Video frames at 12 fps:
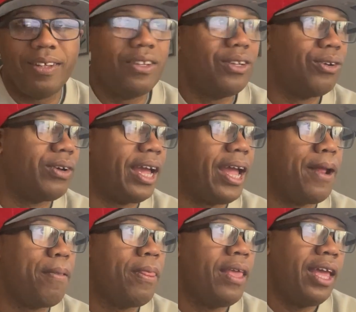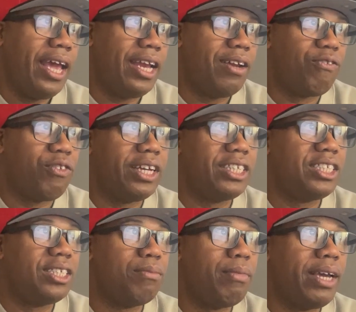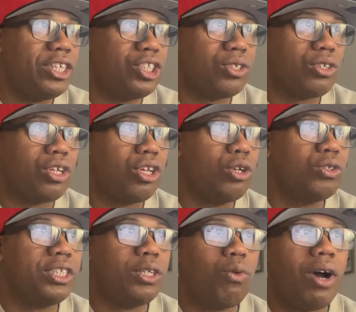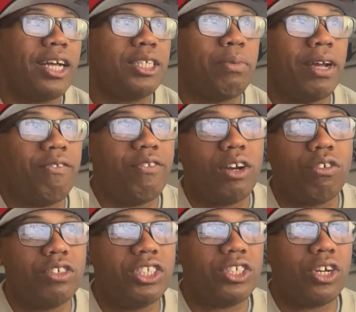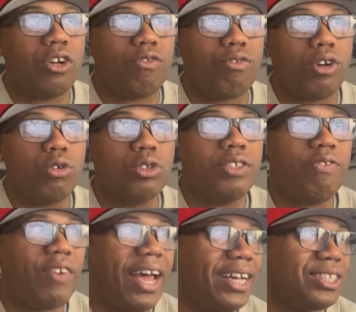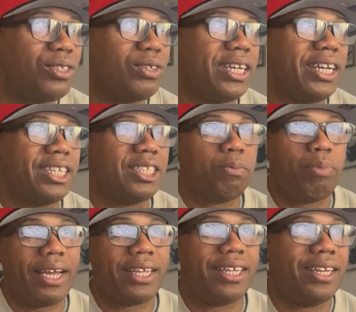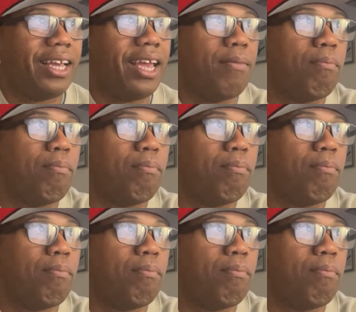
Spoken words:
Okay? An inflation measure closely watched by the Federal Reserve rose faster than expected in